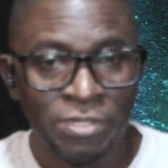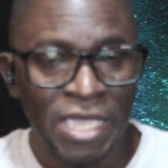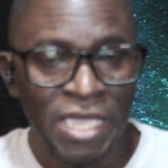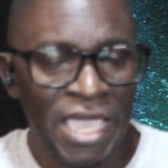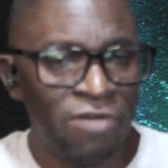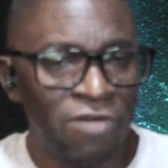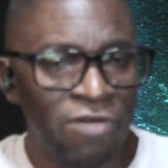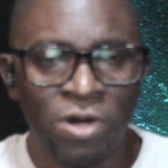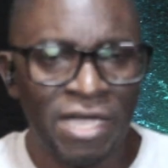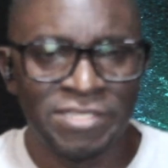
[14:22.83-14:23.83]

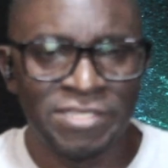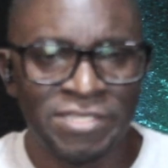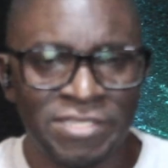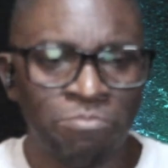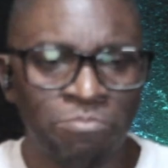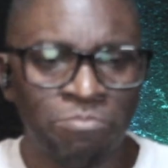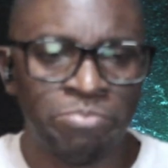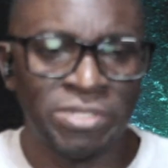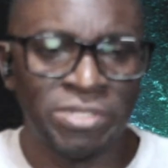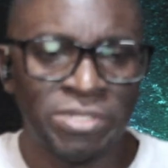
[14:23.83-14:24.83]
everyone has the
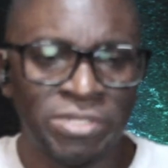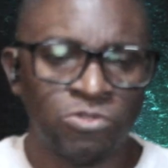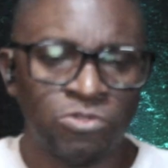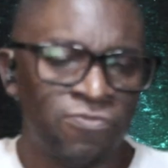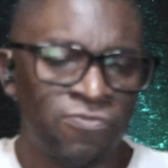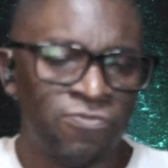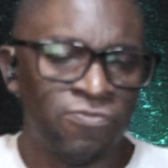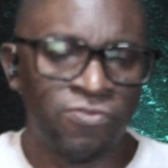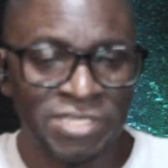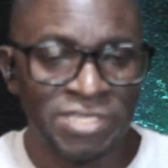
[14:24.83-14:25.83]
ability to influence
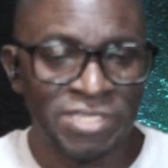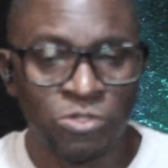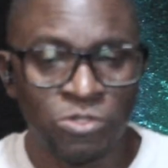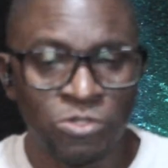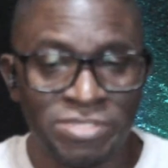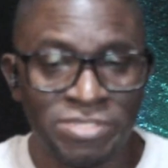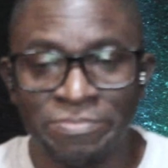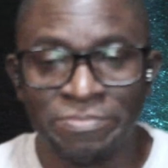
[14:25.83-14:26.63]
at least one person.